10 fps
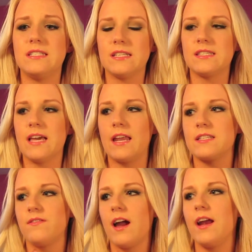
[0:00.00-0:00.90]

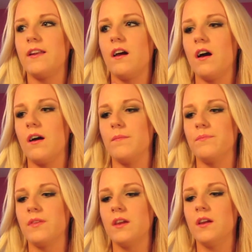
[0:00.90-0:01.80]
dissatisfied.
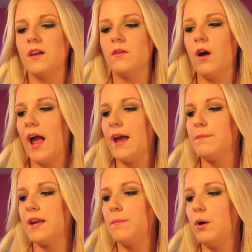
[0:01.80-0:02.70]
I had
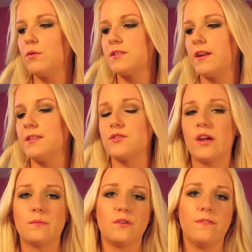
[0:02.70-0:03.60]
made a post on
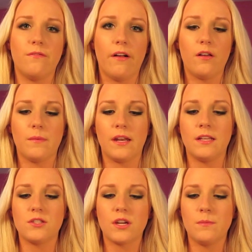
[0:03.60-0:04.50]
Instagram, so if you follow me on
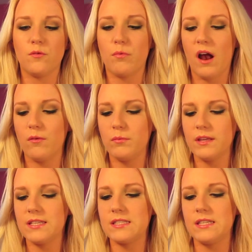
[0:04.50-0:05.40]
Instagram, you've
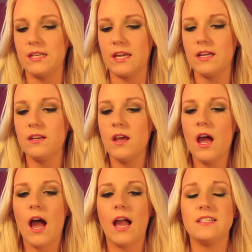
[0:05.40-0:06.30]
probably seen it.
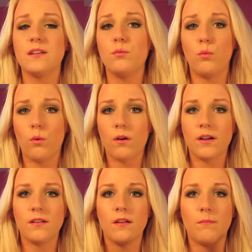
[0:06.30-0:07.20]
I did
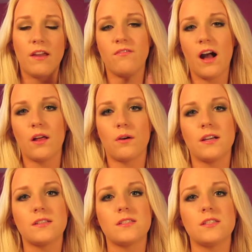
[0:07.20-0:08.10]
warn my
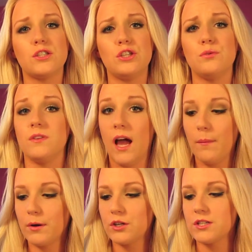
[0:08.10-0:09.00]
followers to
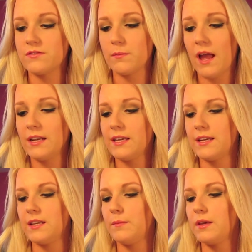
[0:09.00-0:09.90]
not purchase from
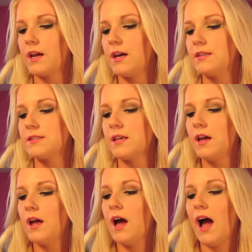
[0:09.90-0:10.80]
HeadKandy because
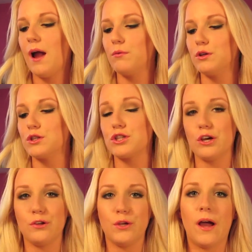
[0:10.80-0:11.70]
I will
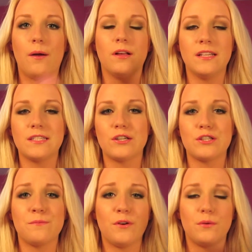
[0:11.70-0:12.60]
show you. I will insert
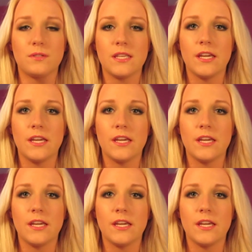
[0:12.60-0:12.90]
some photos